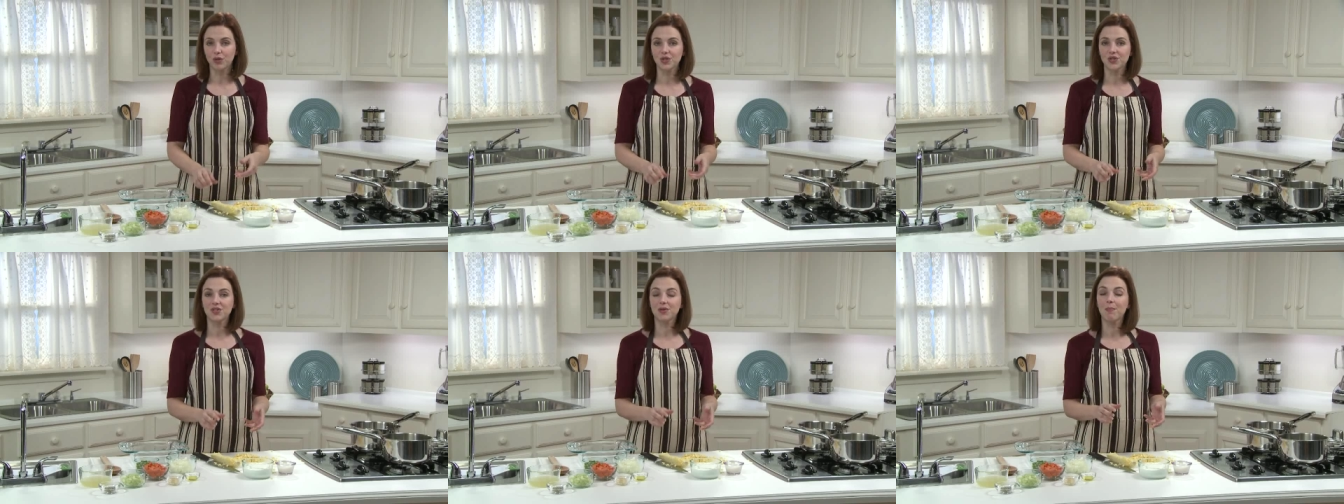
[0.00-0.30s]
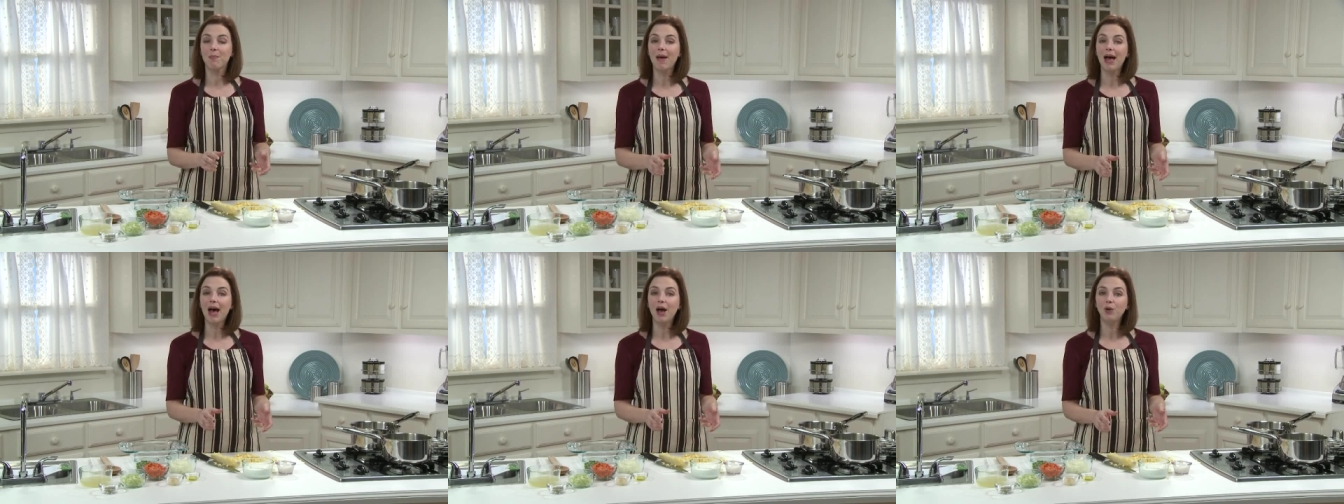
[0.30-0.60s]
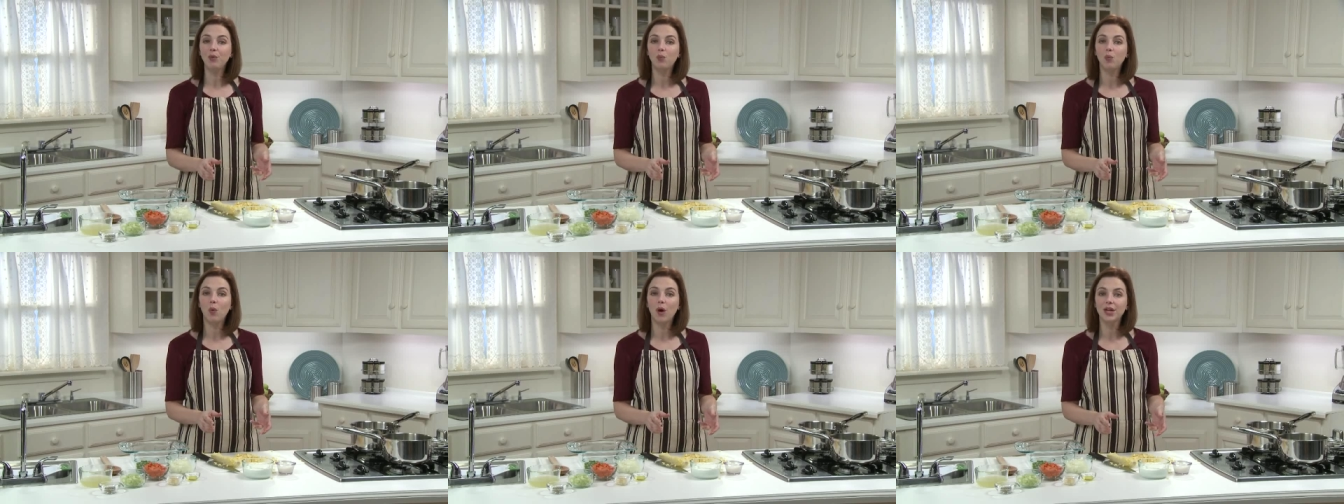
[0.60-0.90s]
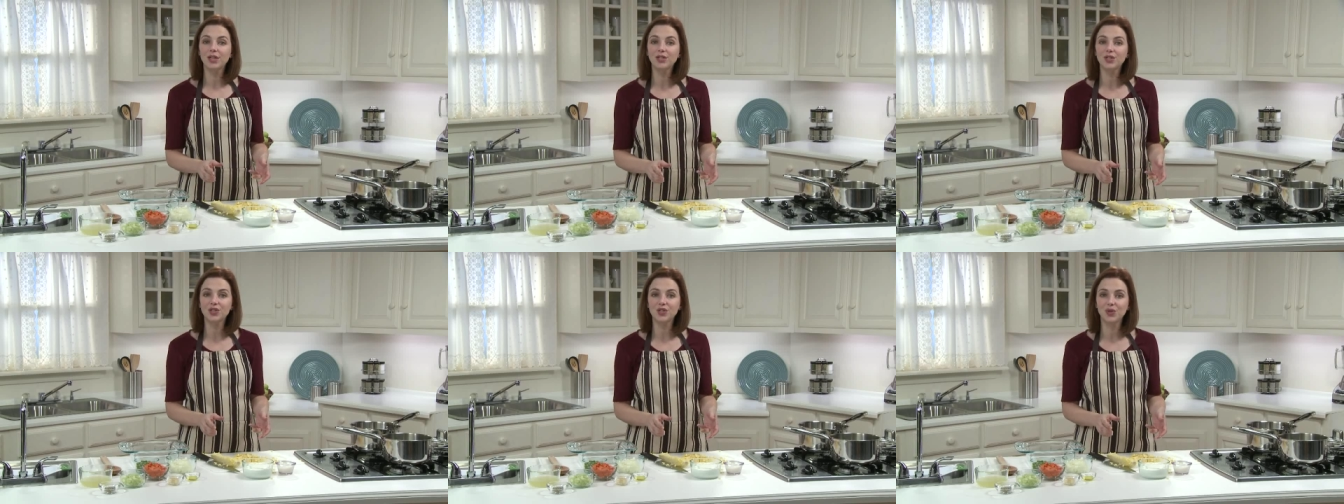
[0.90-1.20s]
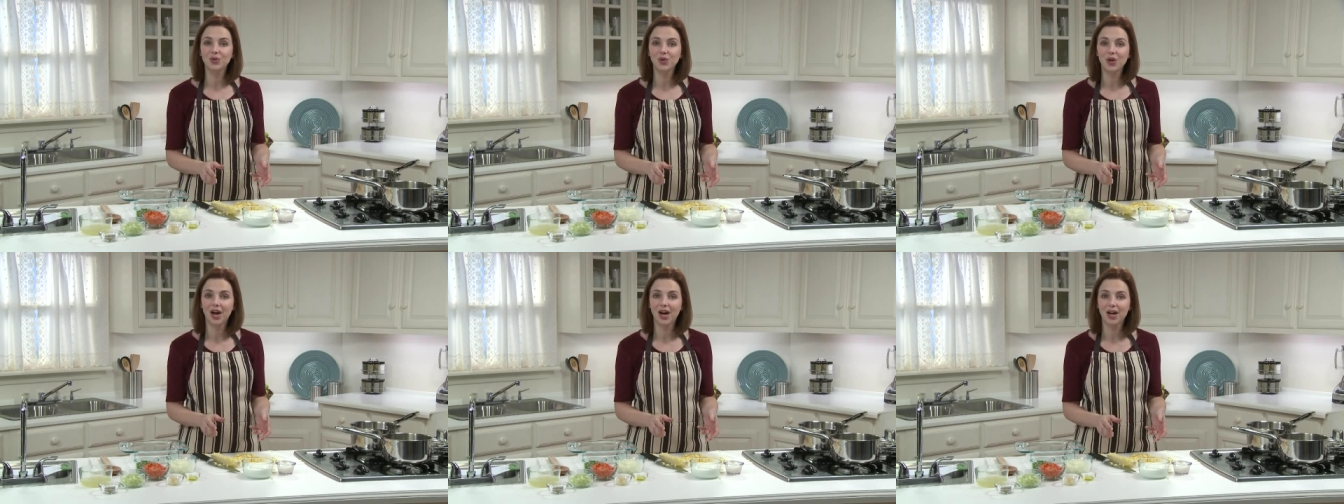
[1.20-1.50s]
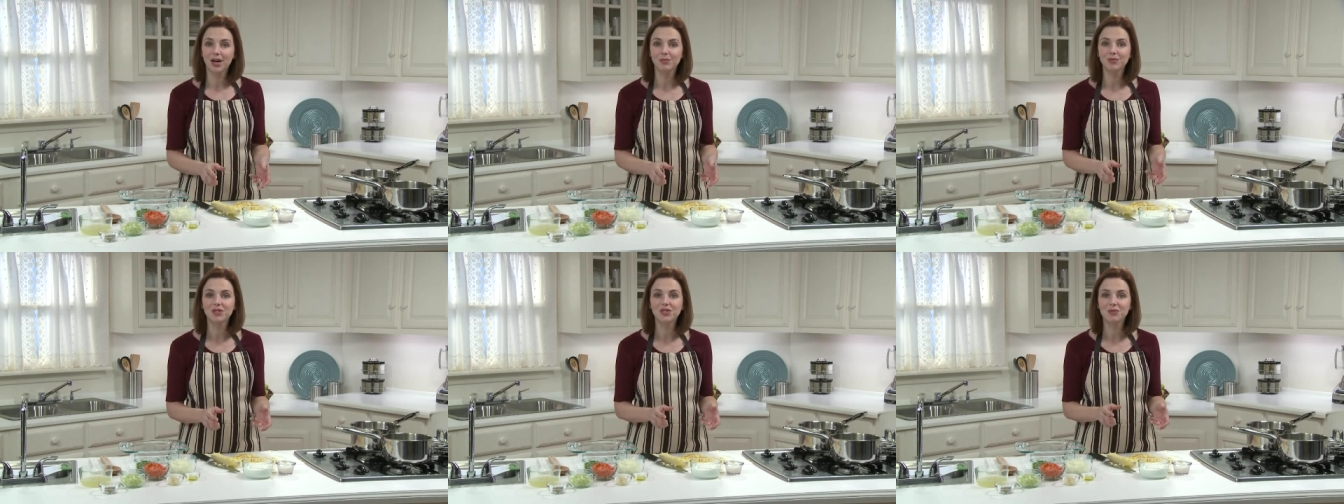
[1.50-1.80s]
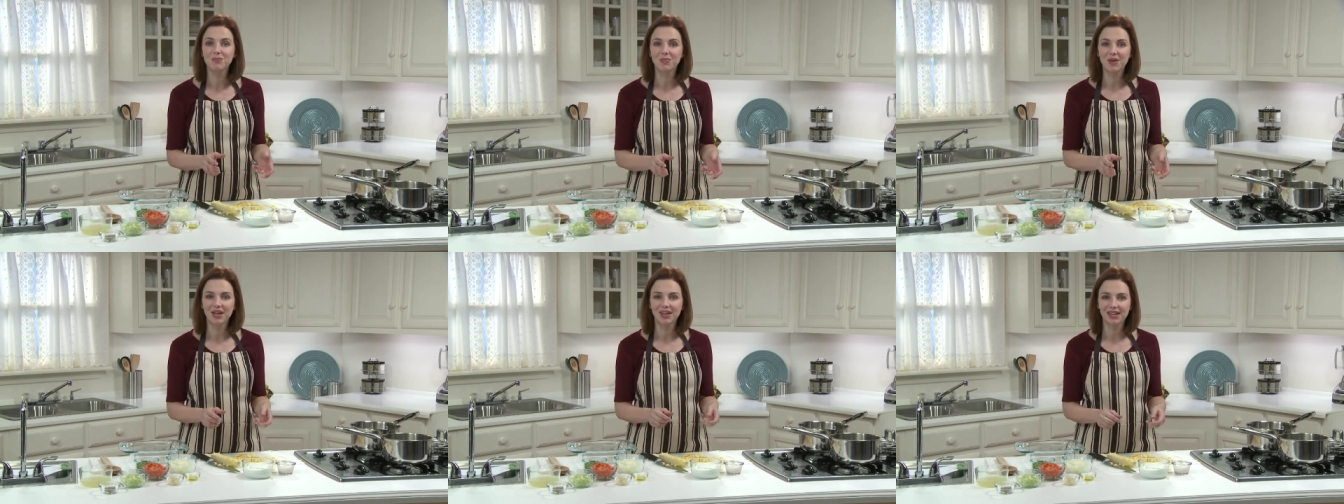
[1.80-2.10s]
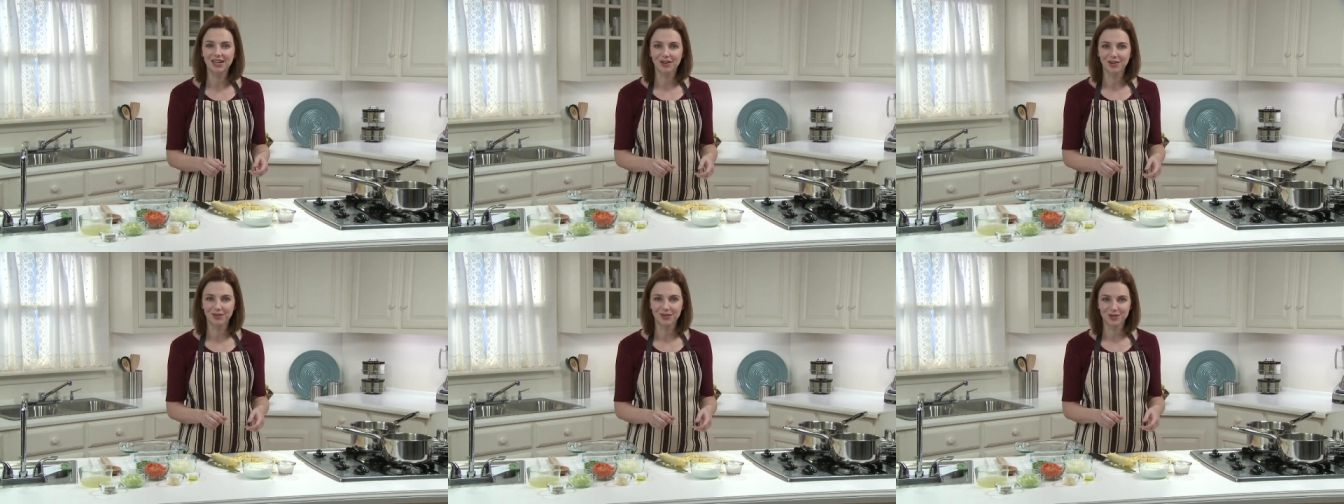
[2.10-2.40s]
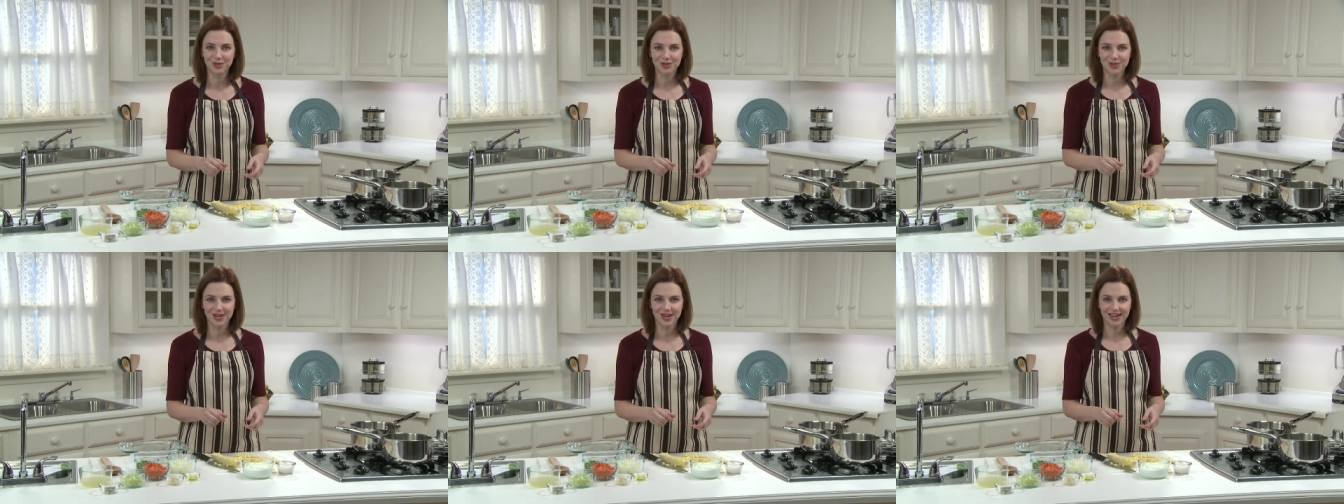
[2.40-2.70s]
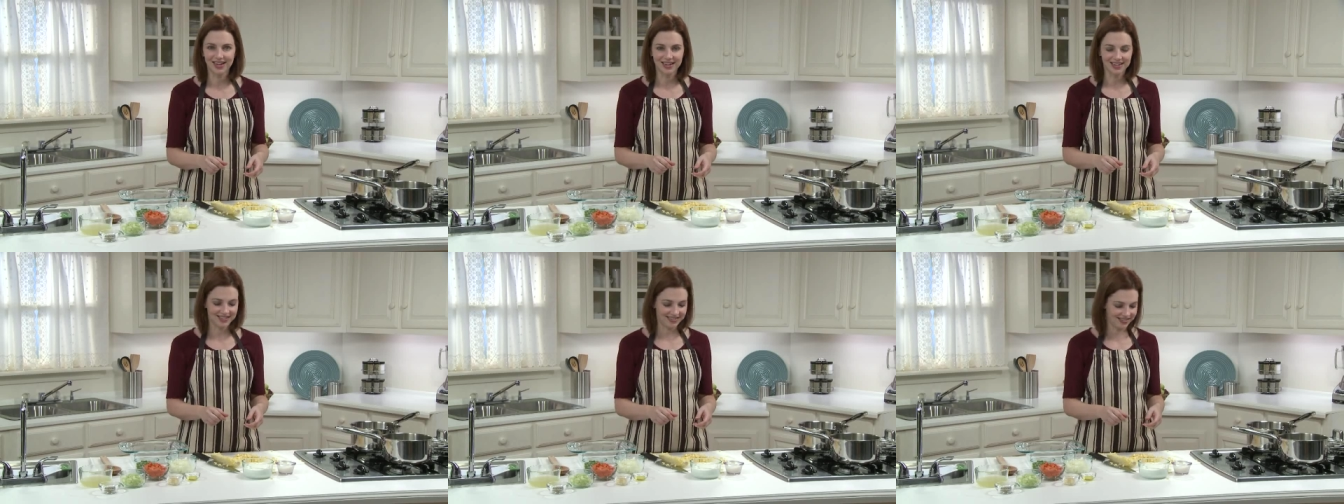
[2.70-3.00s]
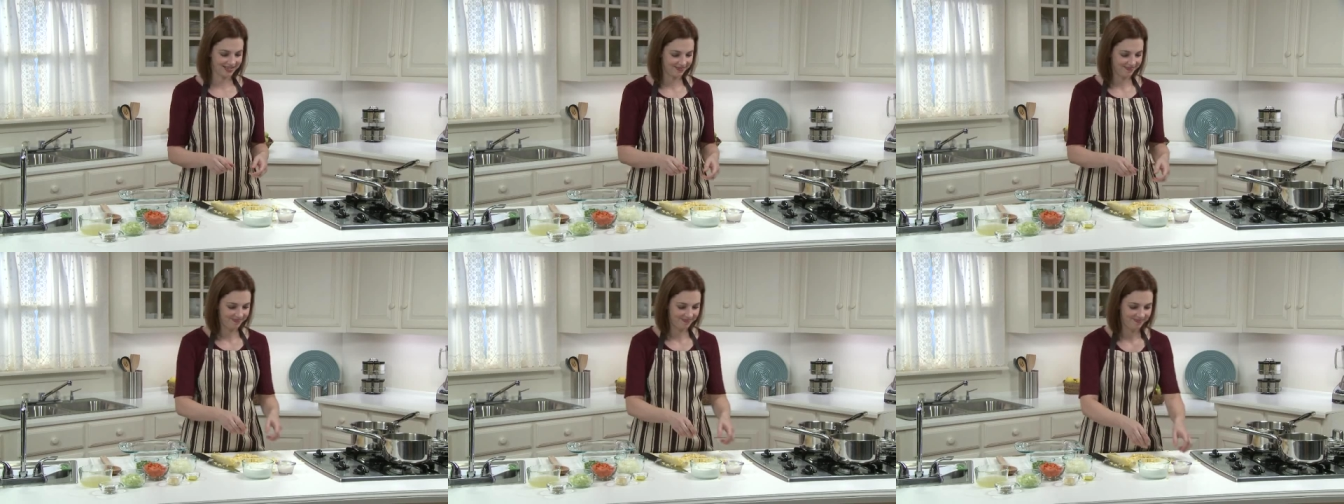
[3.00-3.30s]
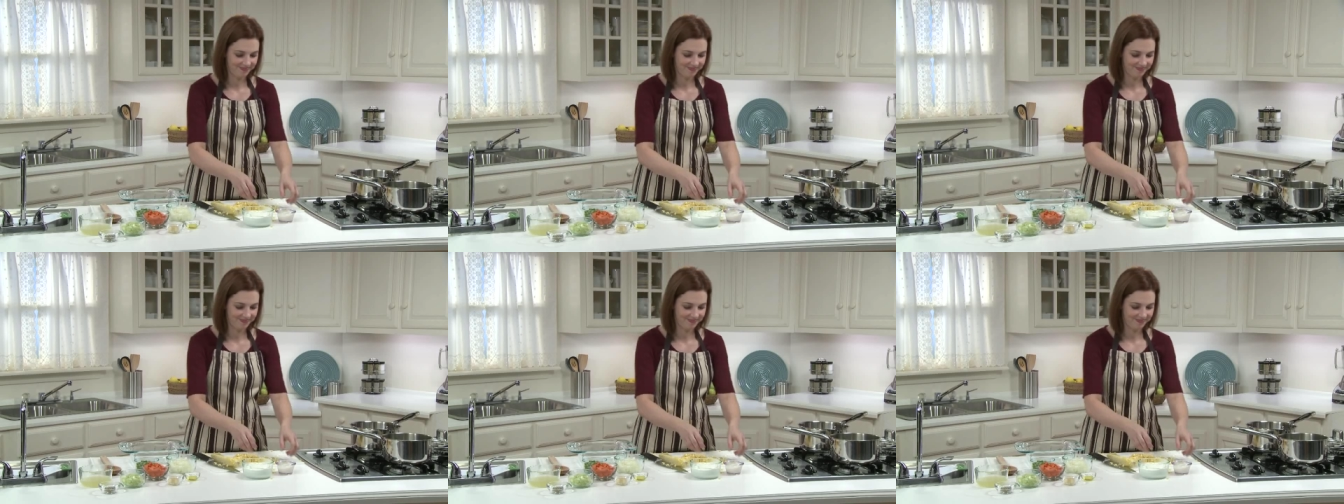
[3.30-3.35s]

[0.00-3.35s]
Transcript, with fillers: which is about one to two cobs depending on their size.